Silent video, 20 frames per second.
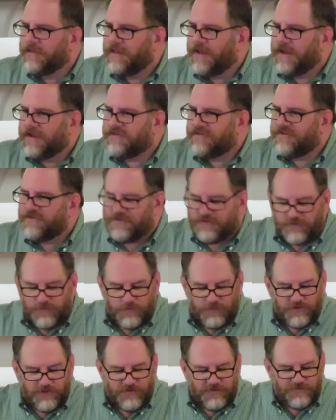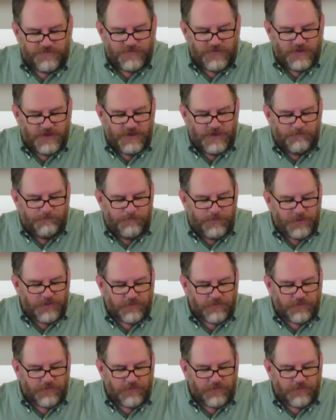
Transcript: that just sort of